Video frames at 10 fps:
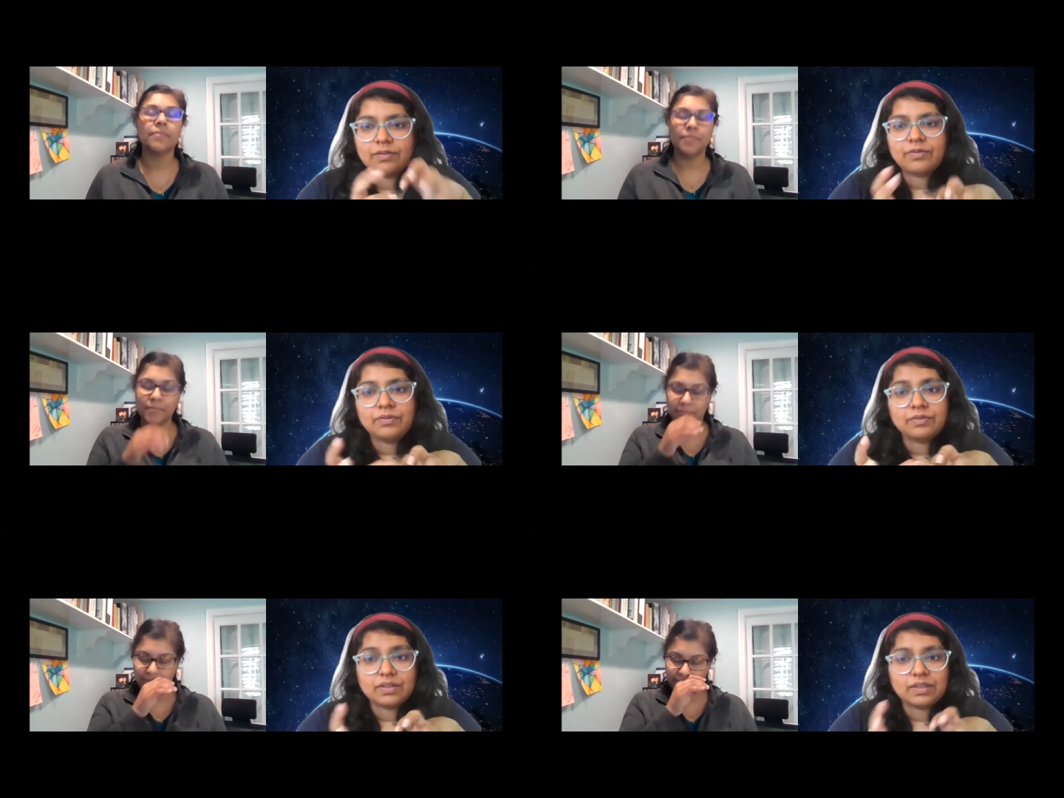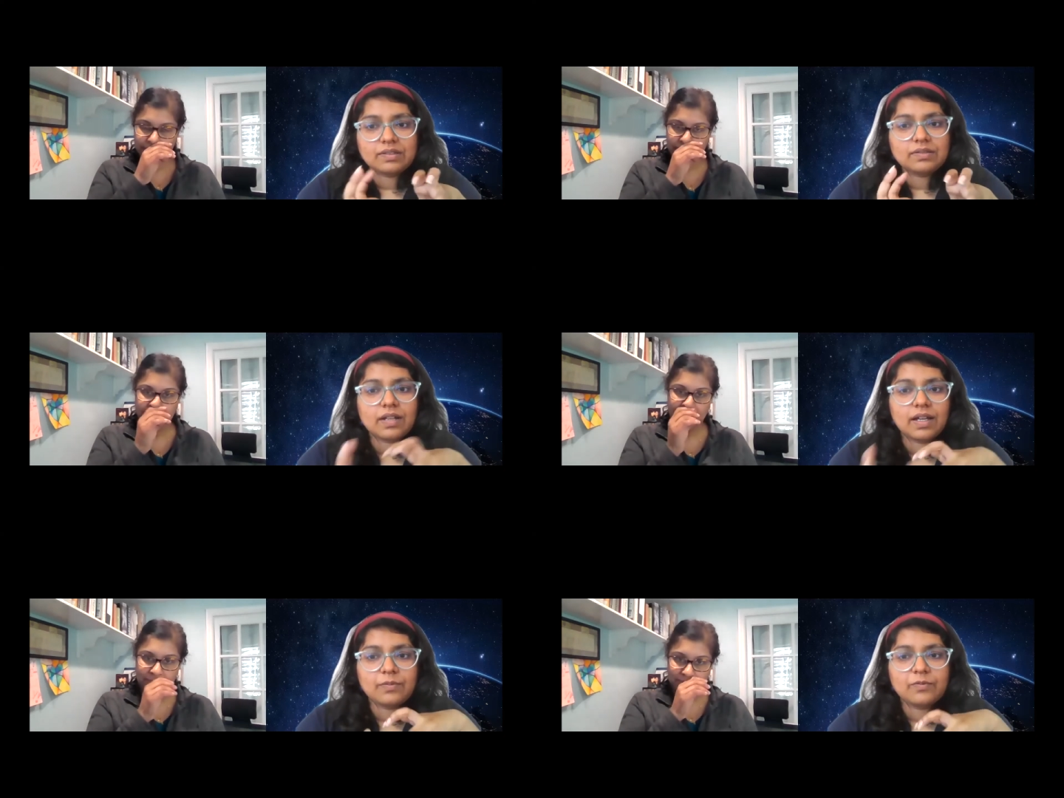Speaker 1: have this
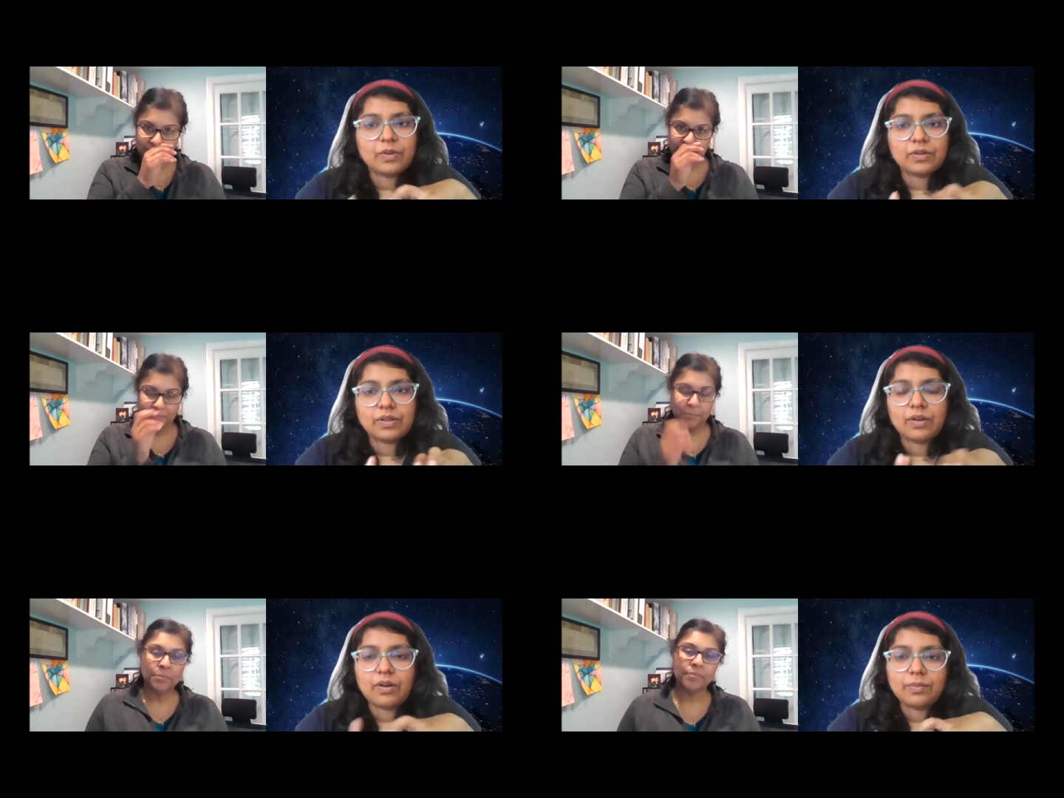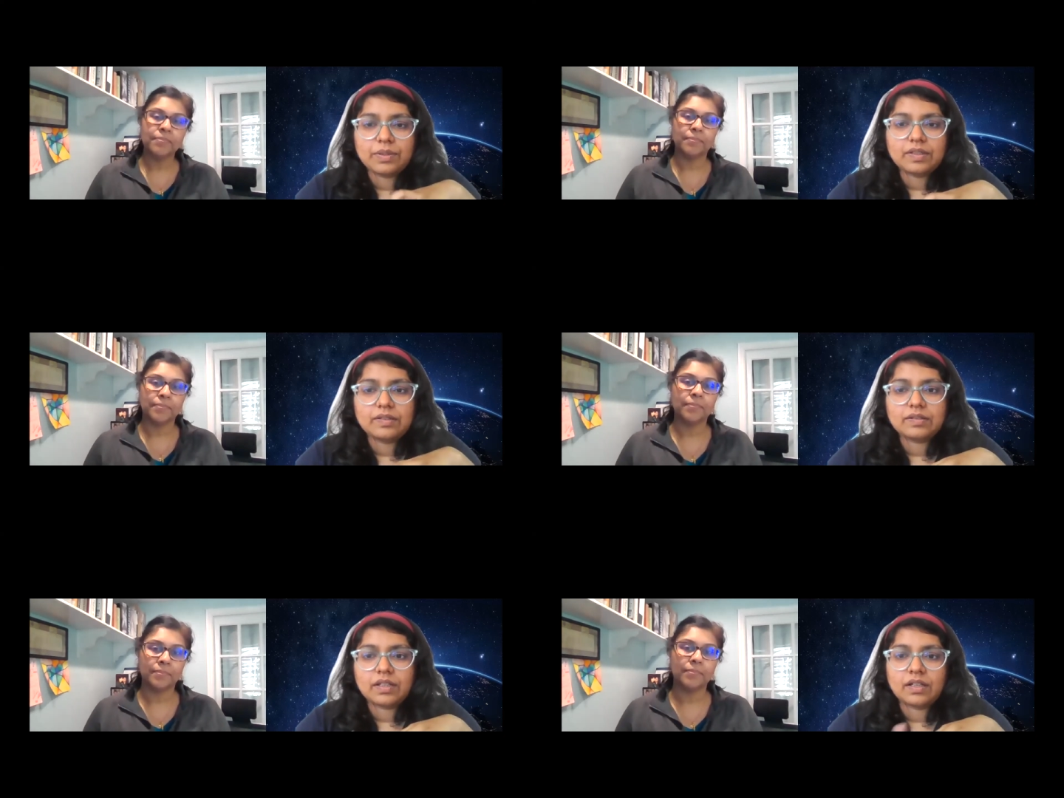time for the
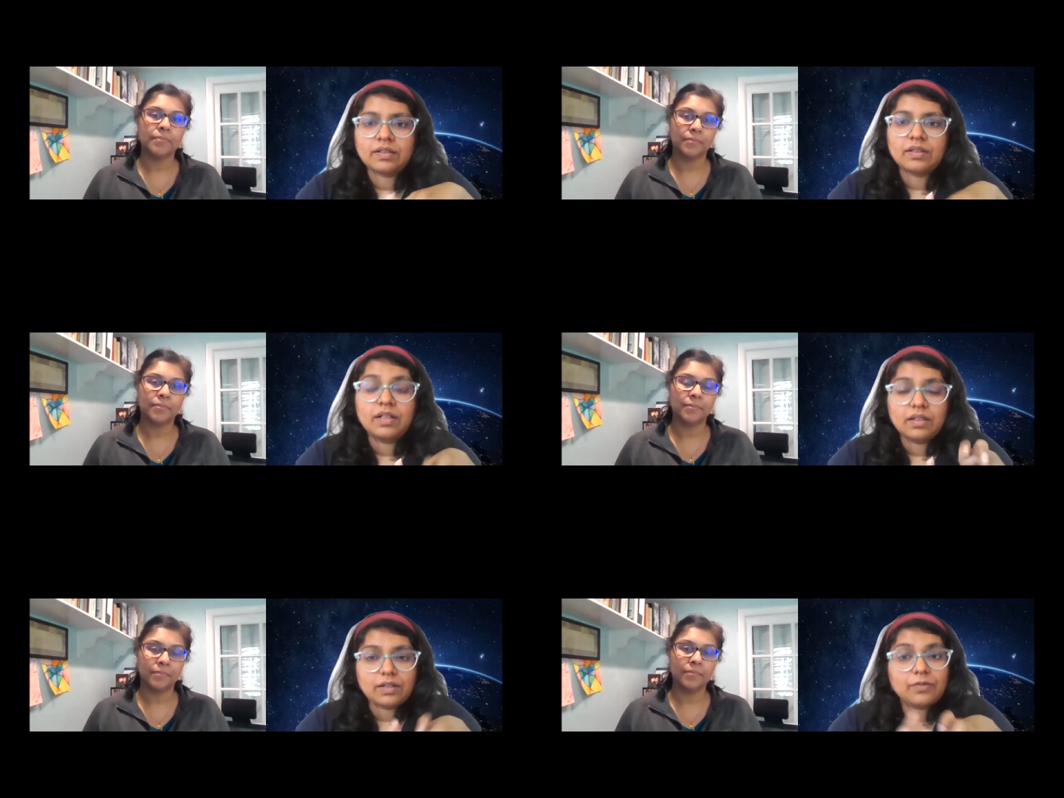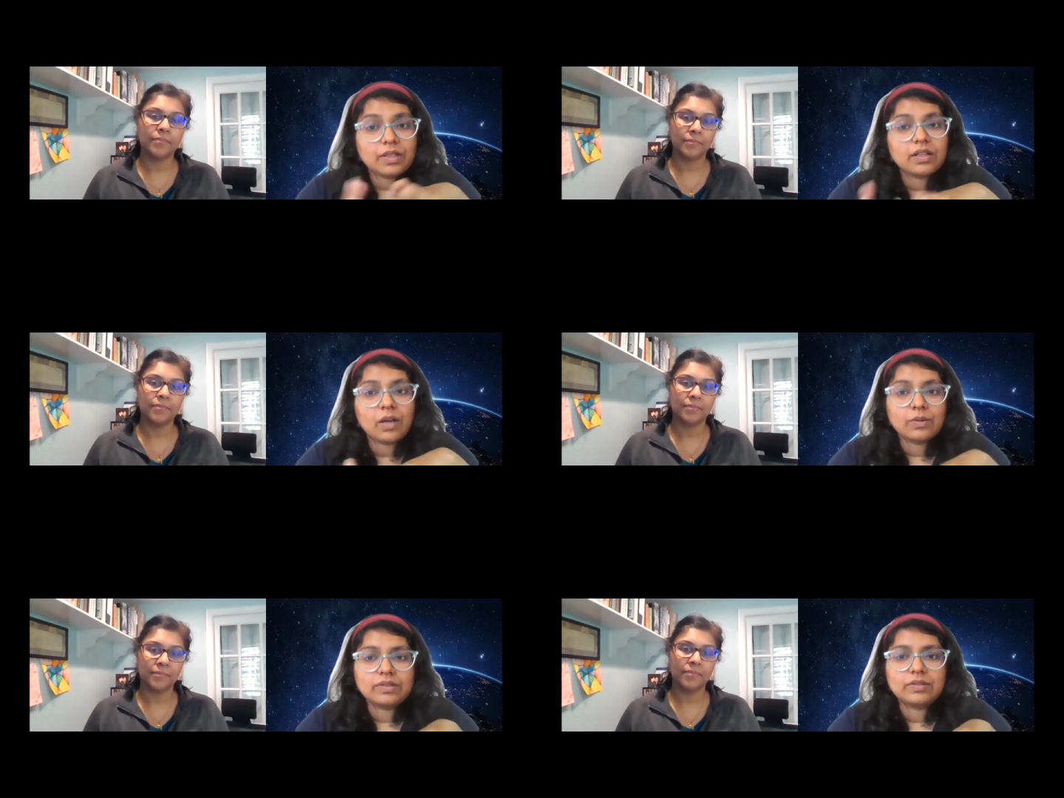hobbies and I feel
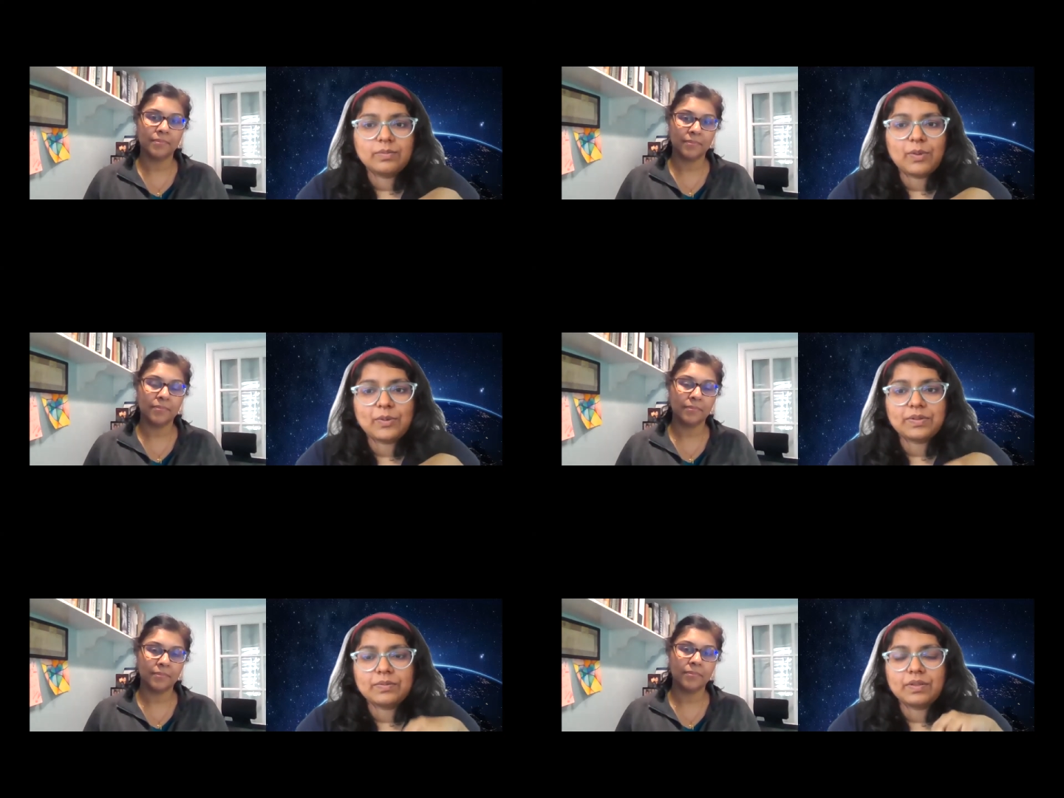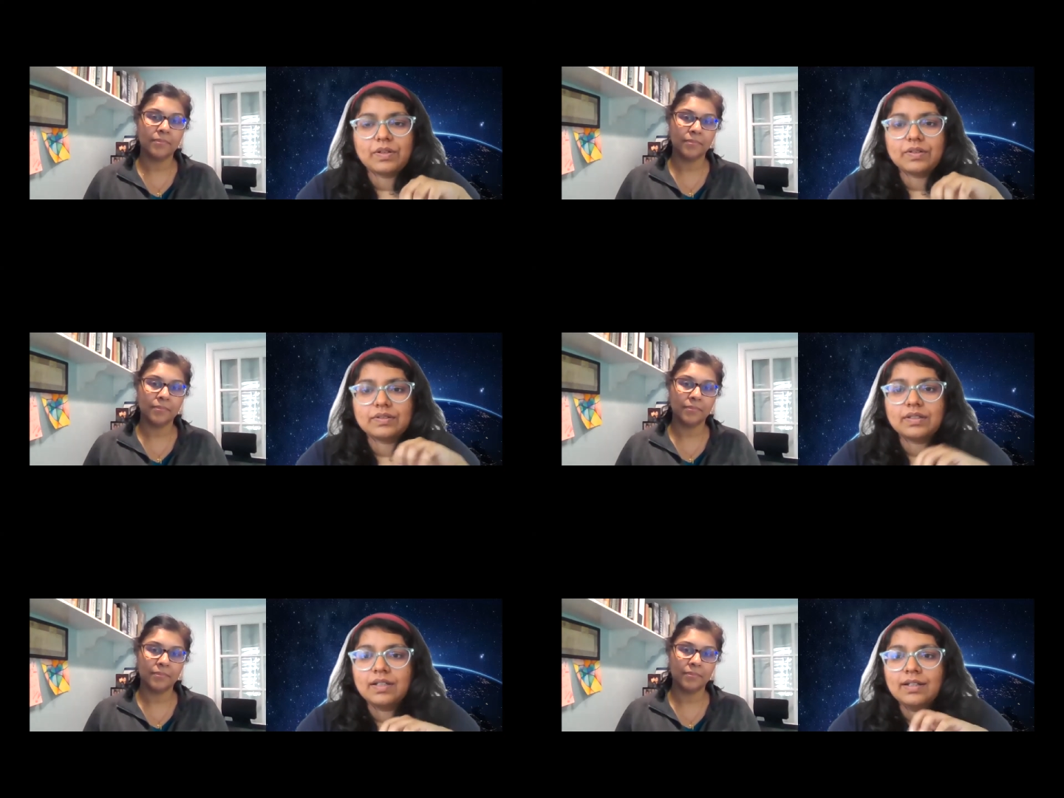now it's important
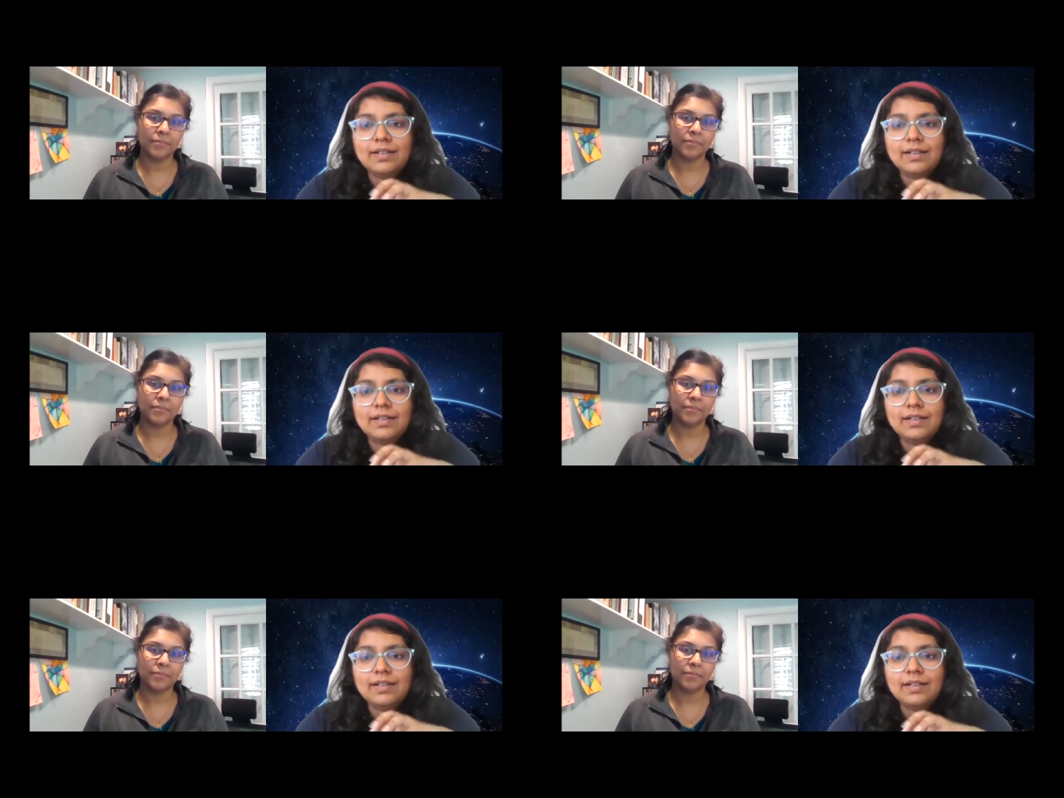because